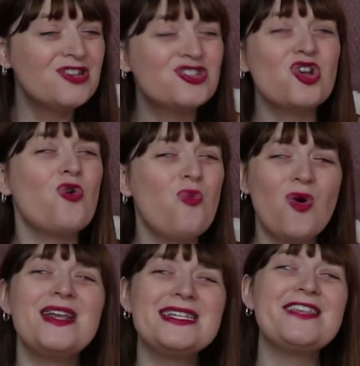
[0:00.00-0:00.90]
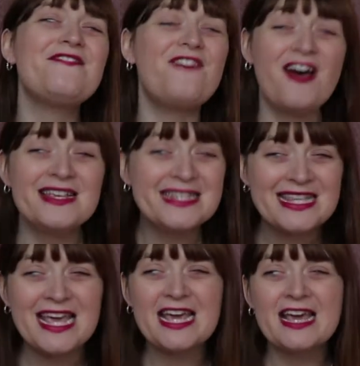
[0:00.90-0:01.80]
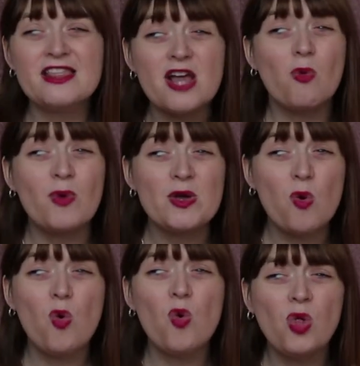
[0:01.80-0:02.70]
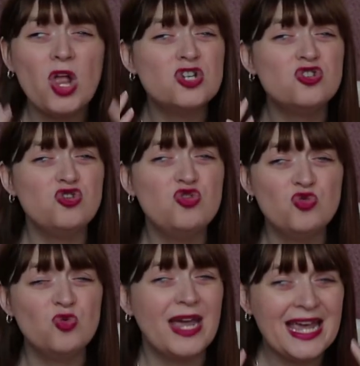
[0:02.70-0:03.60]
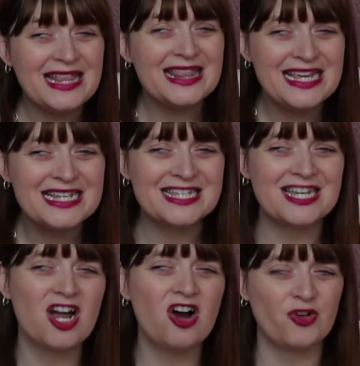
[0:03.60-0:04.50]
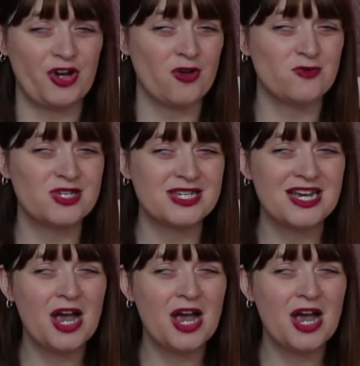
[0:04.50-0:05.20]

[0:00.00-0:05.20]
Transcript: So what is the first thing that we all do in these scenarios?